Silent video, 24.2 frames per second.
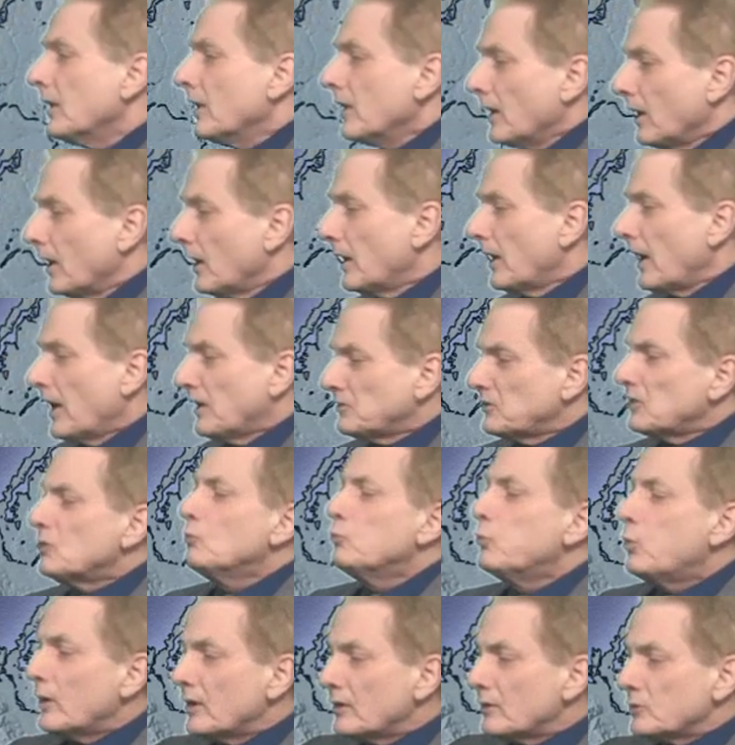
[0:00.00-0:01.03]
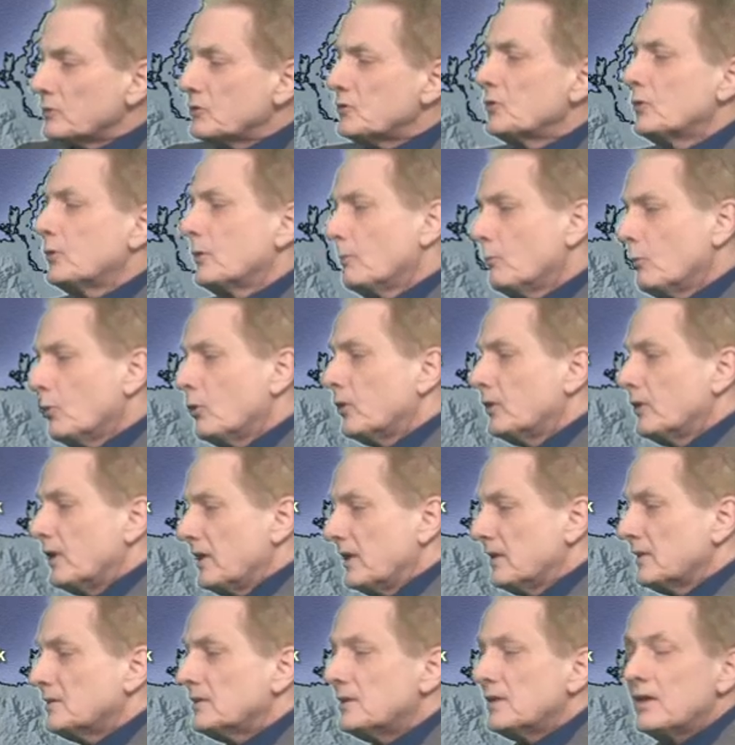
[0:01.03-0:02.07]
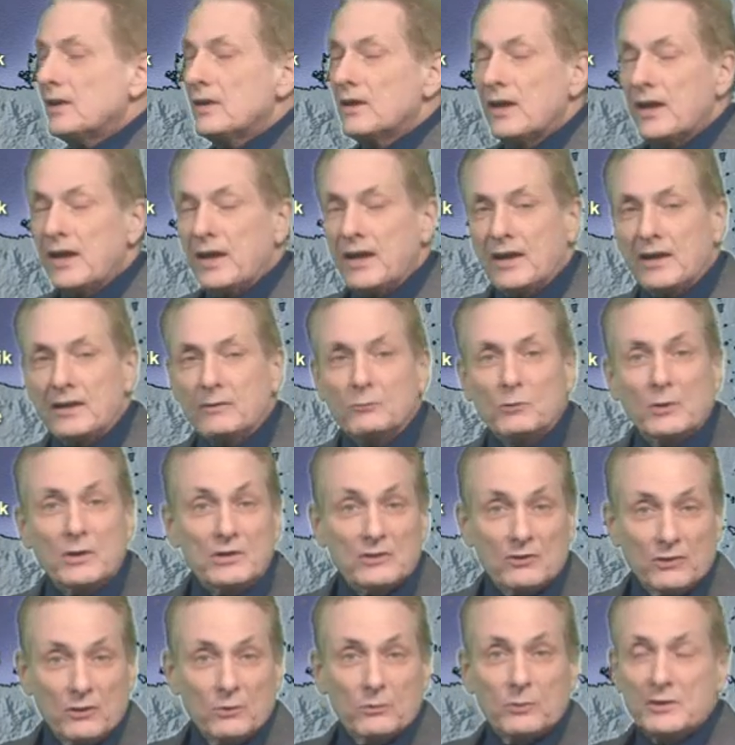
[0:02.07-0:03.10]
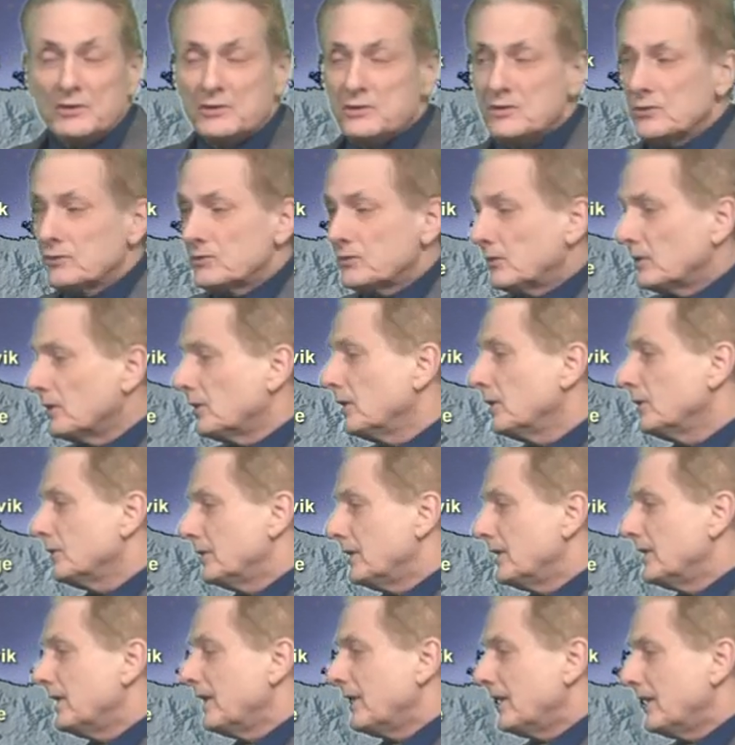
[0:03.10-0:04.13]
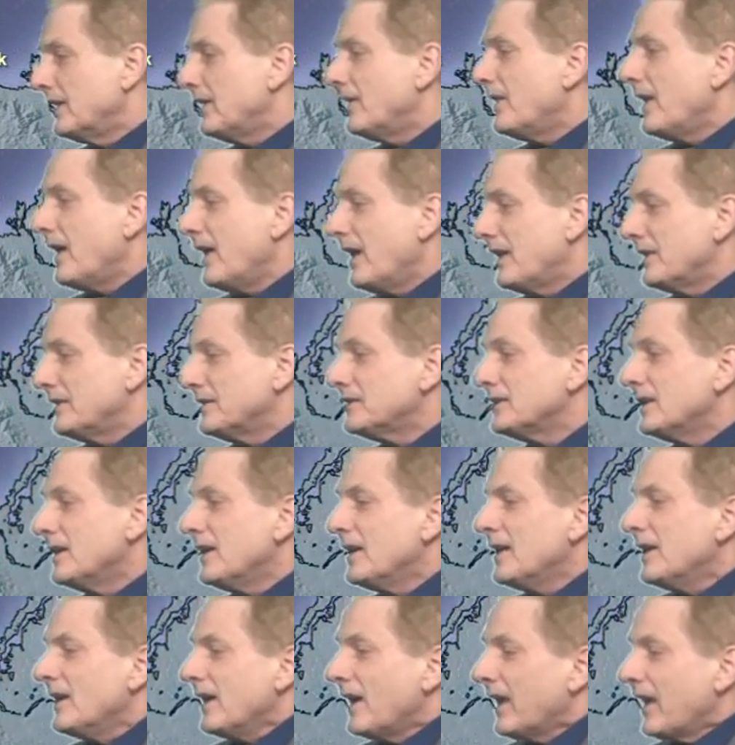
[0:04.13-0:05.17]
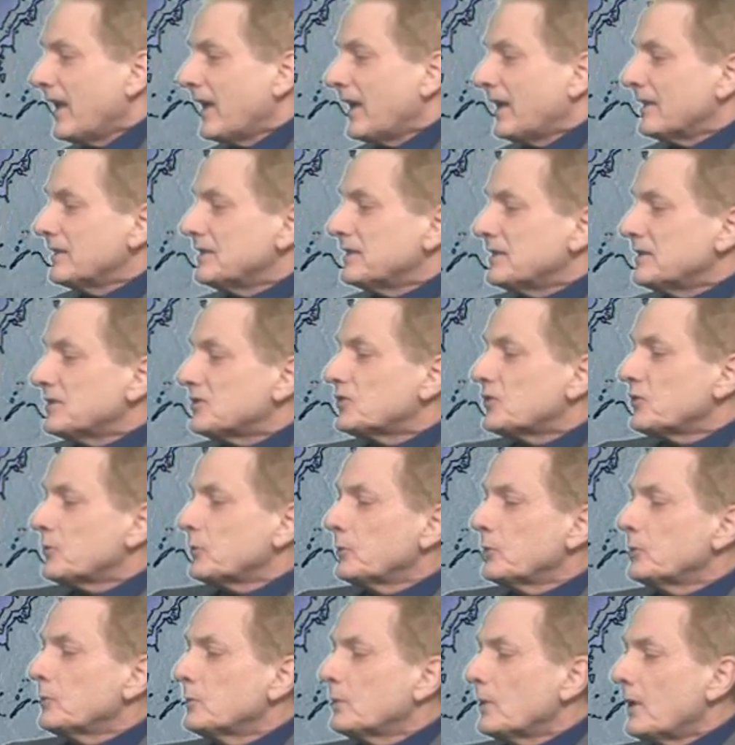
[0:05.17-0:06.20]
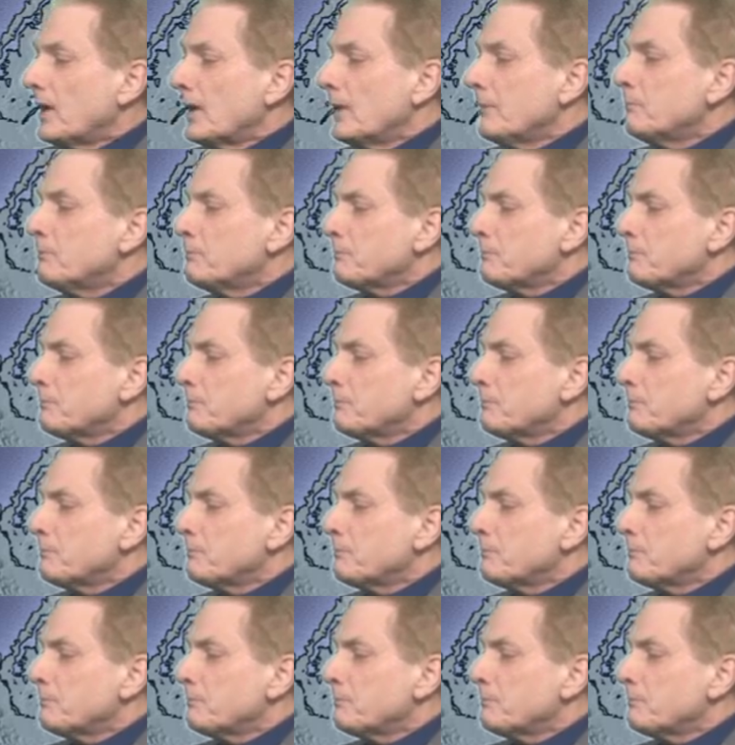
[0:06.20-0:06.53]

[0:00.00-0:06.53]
Actually, winter storm warnings and low wind chills are included in that. And it's through